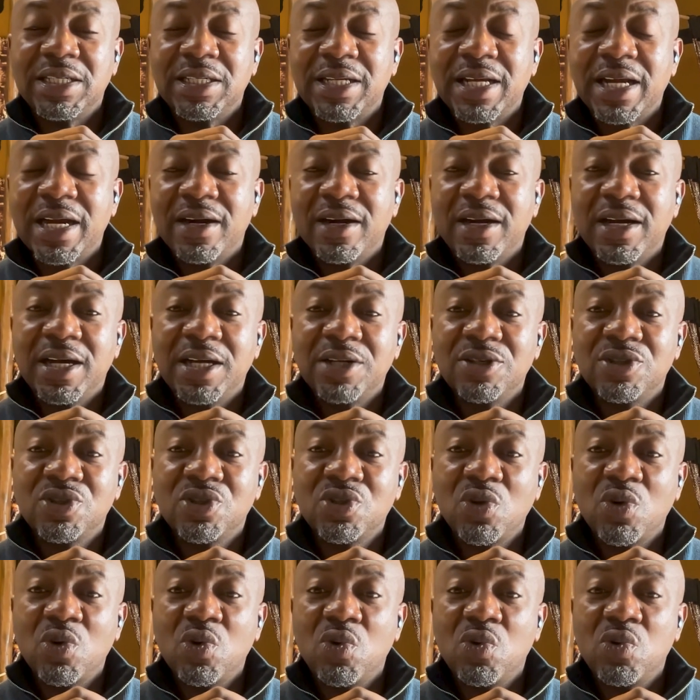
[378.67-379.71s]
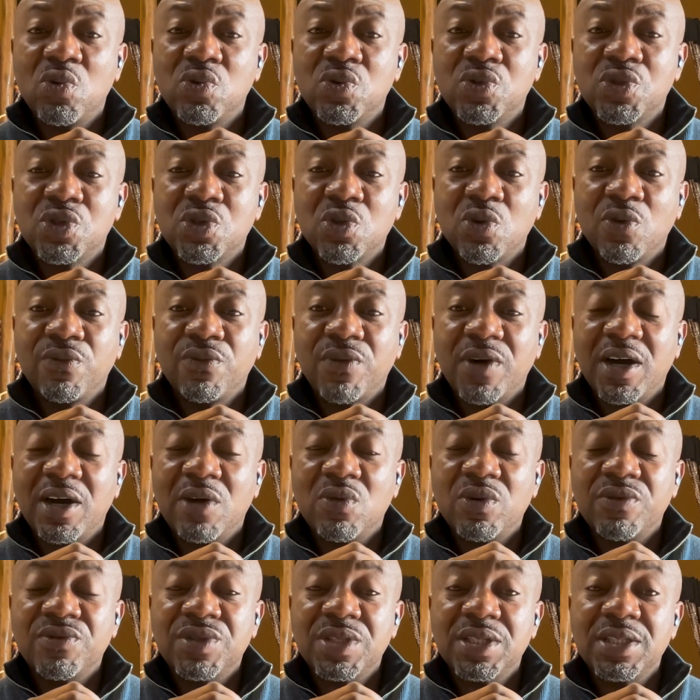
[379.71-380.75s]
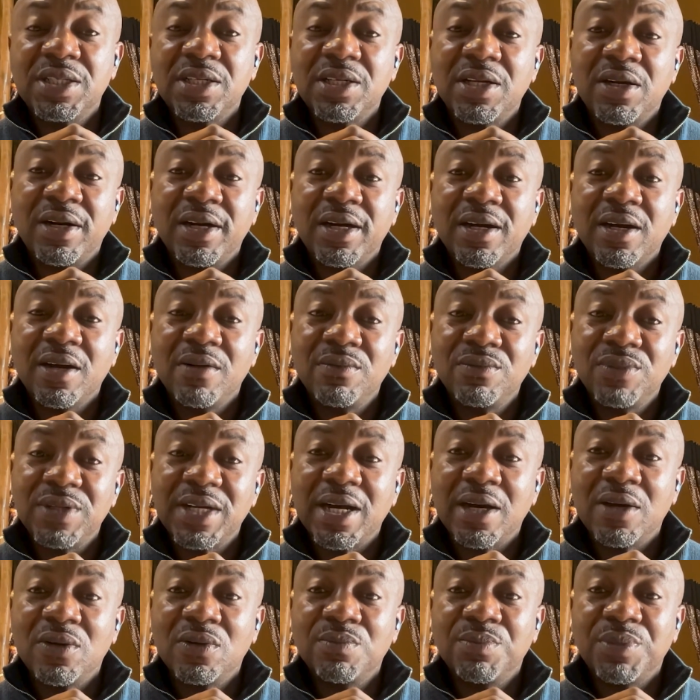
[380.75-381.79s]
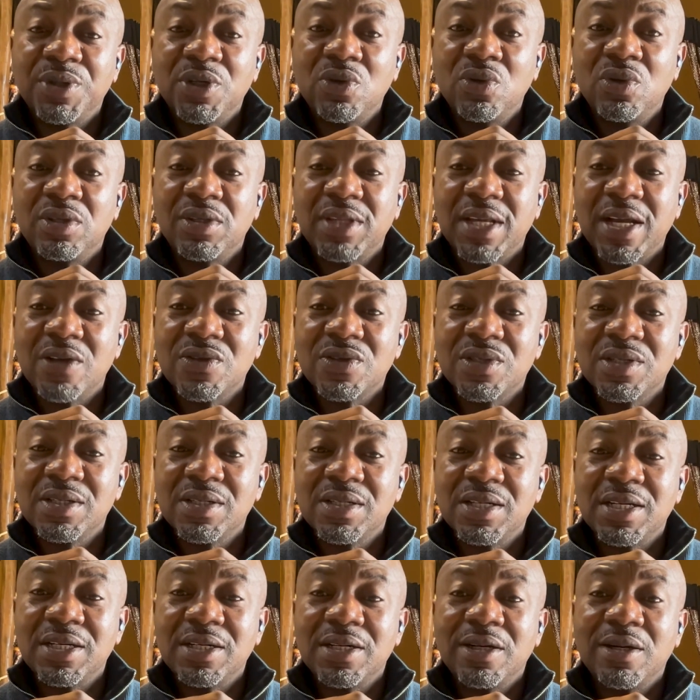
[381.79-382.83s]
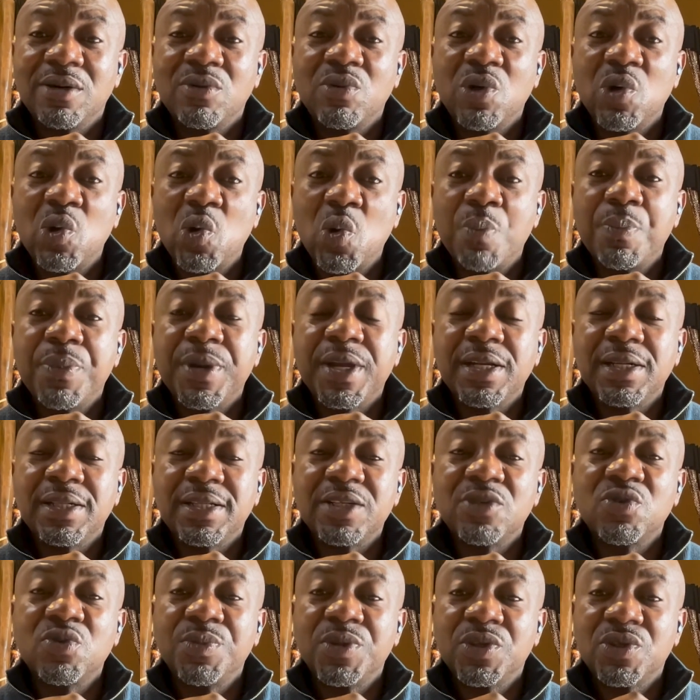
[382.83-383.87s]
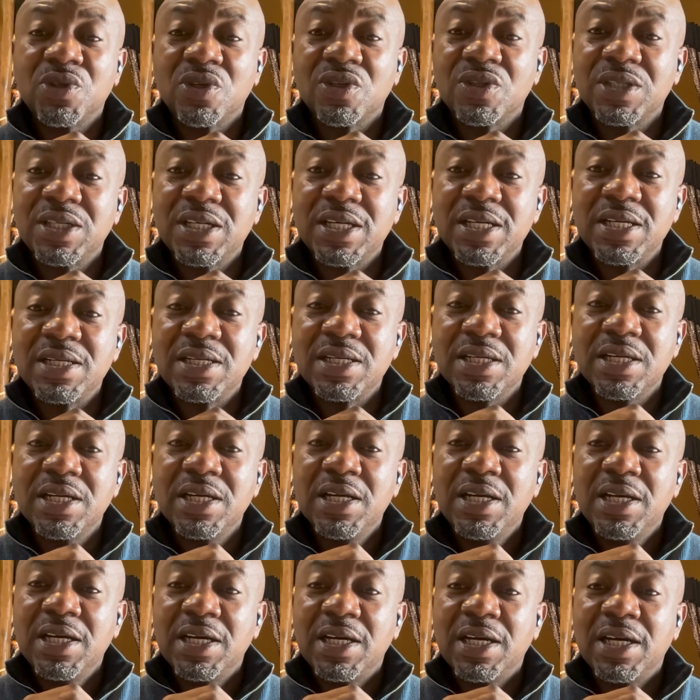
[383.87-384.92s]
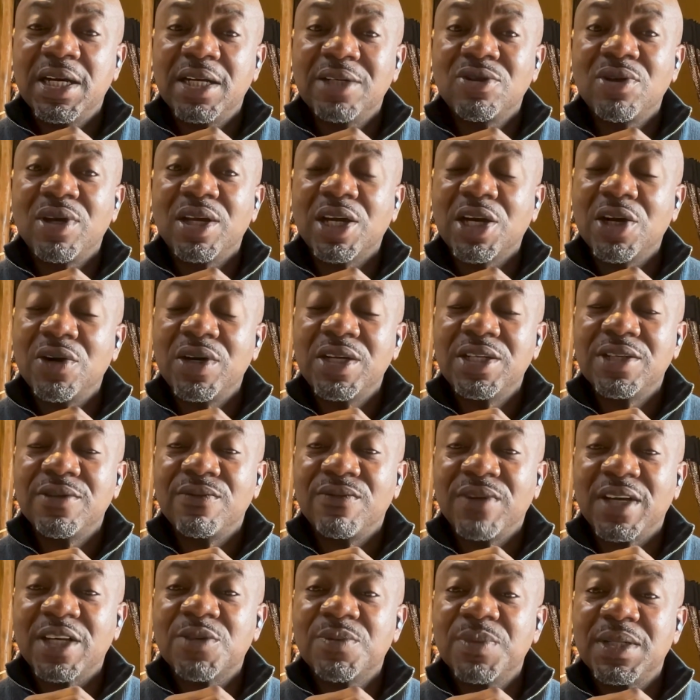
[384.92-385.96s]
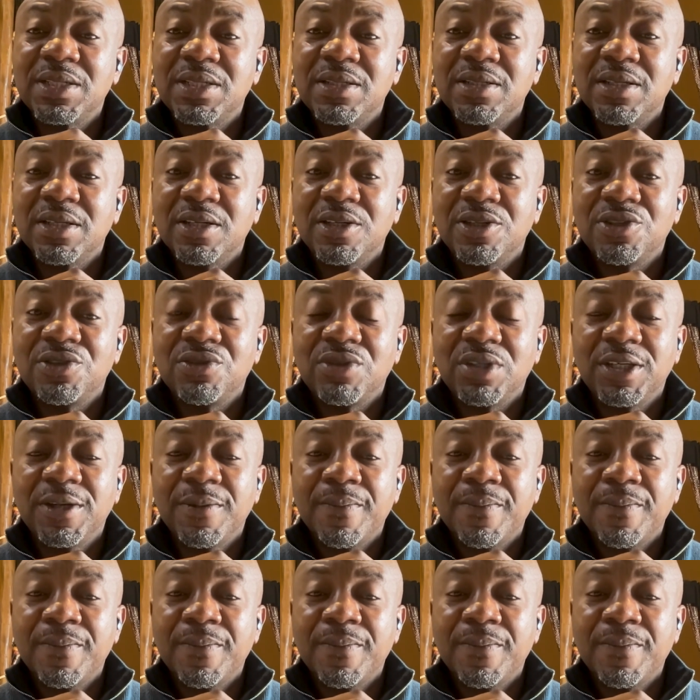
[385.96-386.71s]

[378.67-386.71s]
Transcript: Naira. And so far, we've seen the Naira come down below 1,000, and we're hoping this will be sustained to encourage investment in the country.